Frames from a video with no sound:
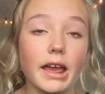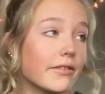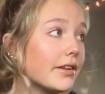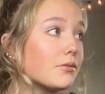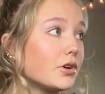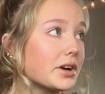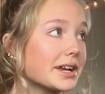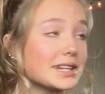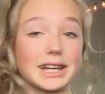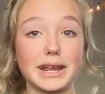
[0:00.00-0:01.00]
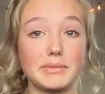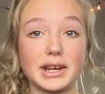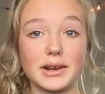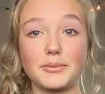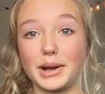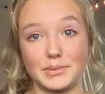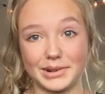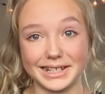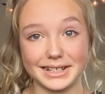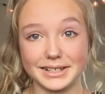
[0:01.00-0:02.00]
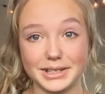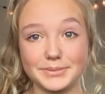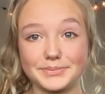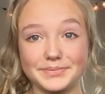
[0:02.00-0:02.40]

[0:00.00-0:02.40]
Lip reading: and then we'll get to naming my plants.